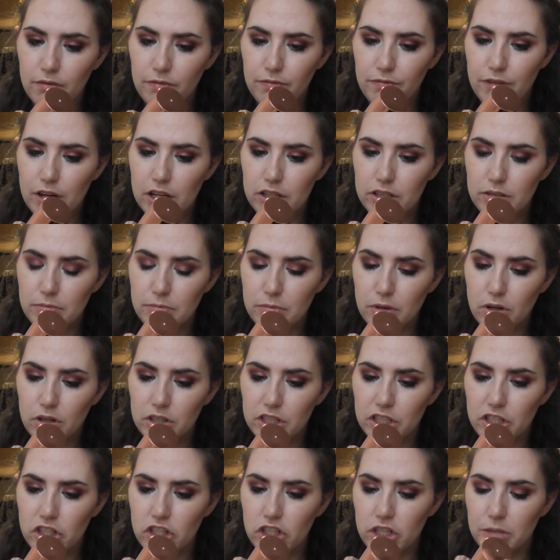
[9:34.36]
Face and
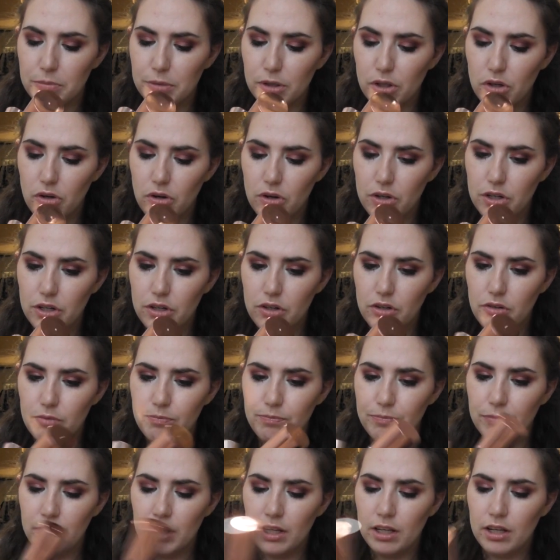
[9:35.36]
Body Shimmer
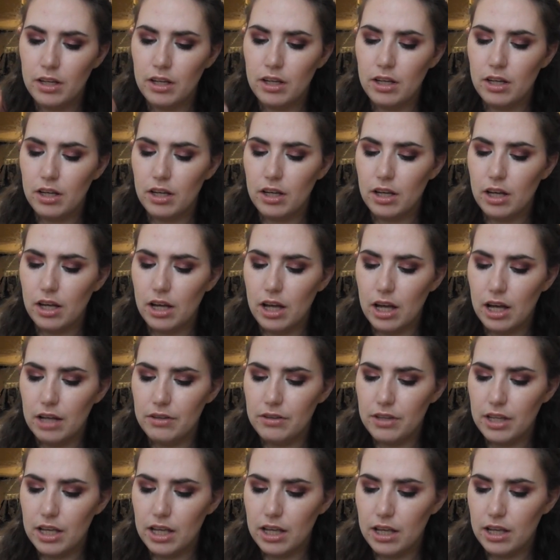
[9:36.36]
Oil,
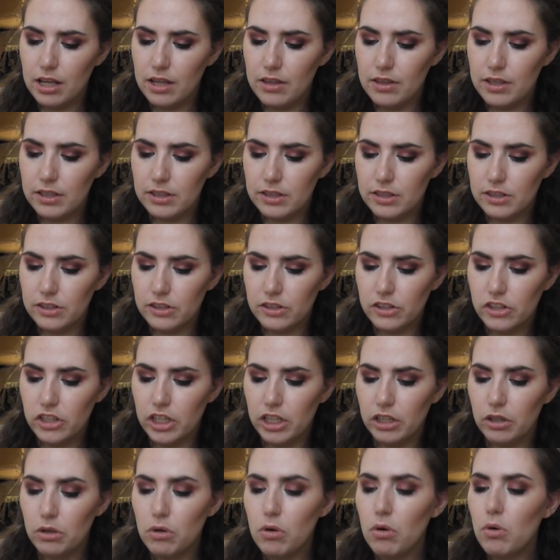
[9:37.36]
and this is in the
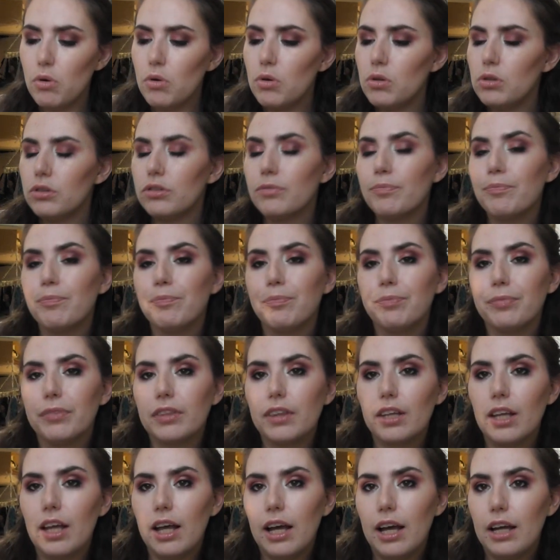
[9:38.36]
shade Gold,
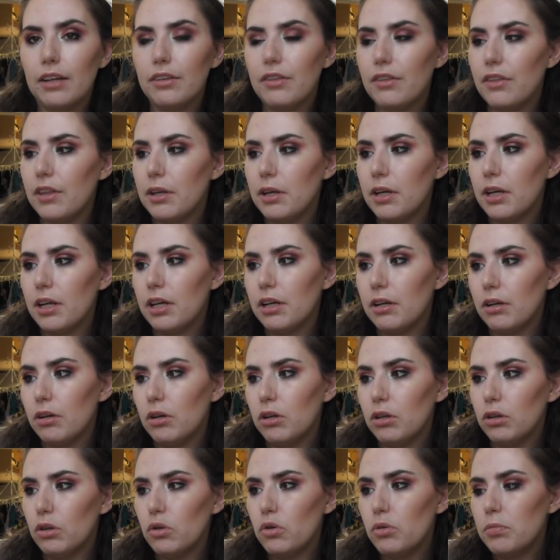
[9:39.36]
and the
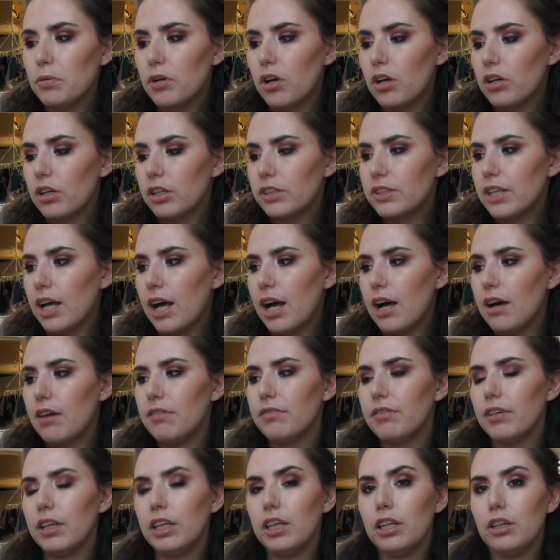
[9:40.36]
Glow products
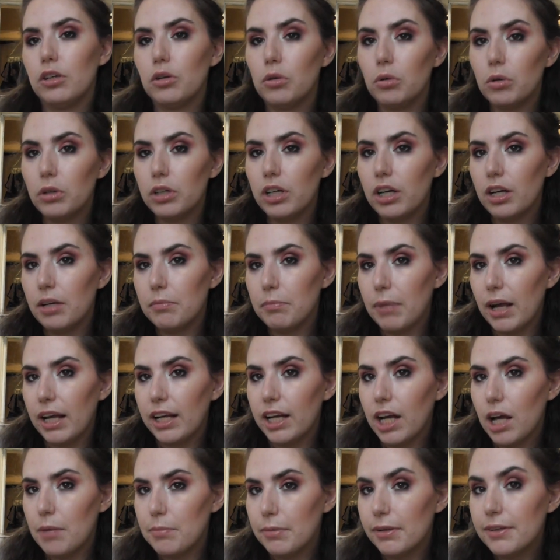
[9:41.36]
have a coconut and
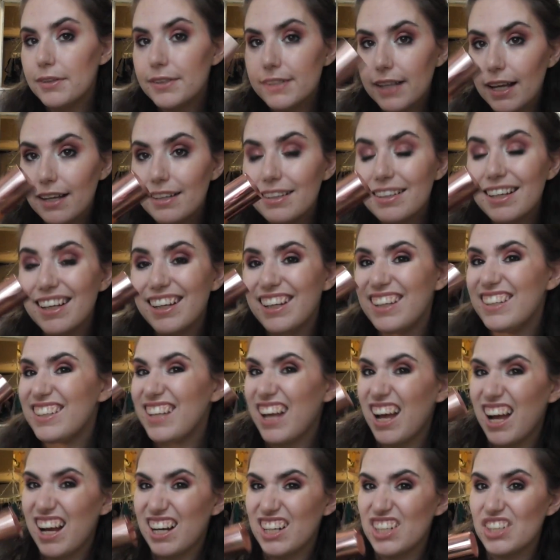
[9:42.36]
pineapple scent, and it's
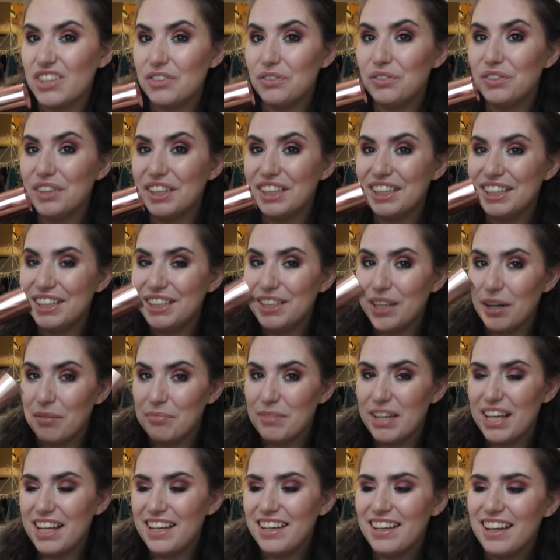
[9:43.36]
actually really
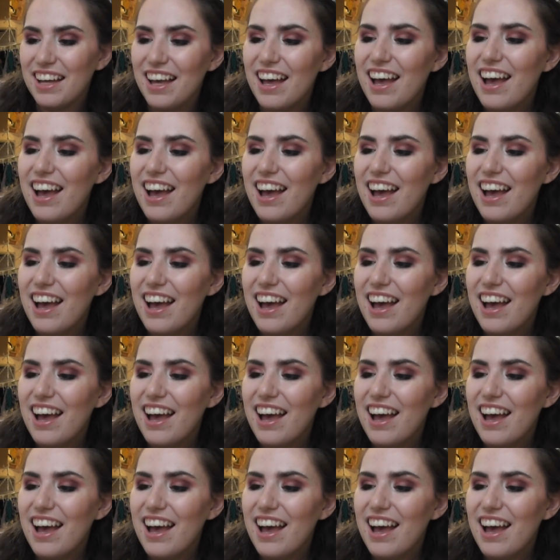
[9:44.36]
yummy.